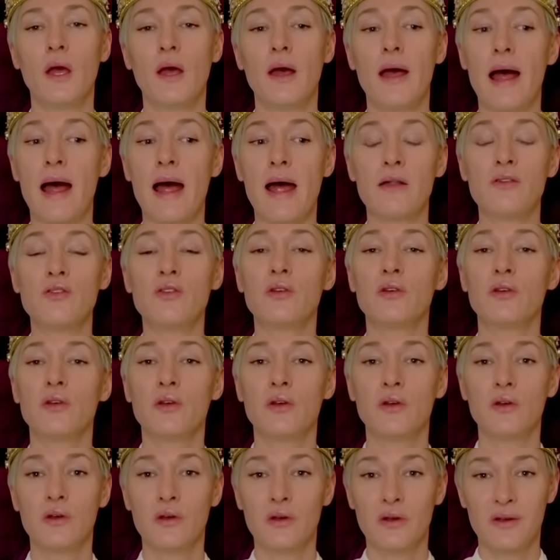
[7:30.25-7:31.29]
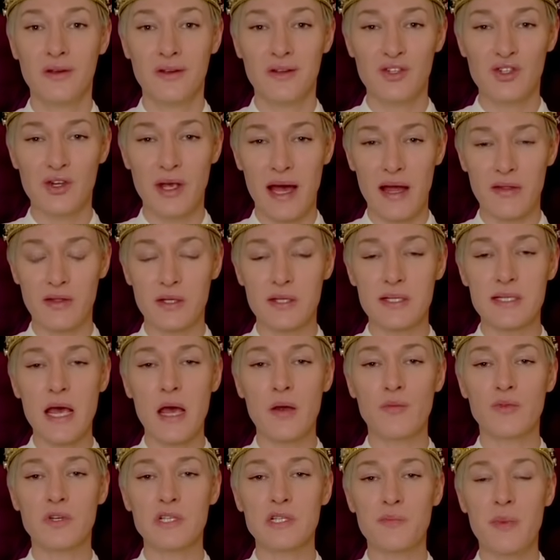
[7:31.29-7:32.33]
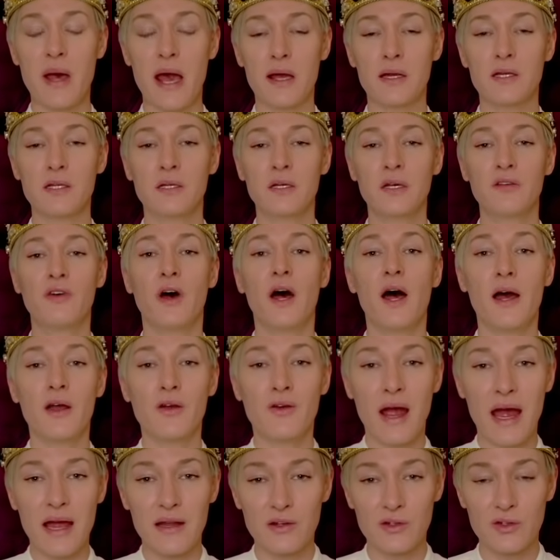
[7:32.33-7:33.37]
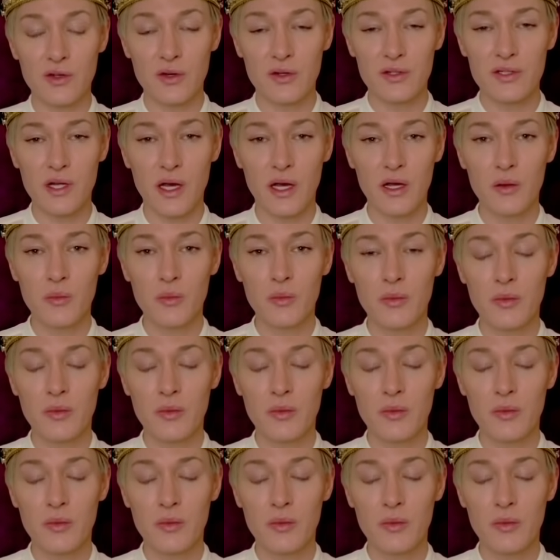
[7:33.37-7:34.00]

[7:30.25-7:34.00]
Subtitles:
And she had the same respect for her granddaughter,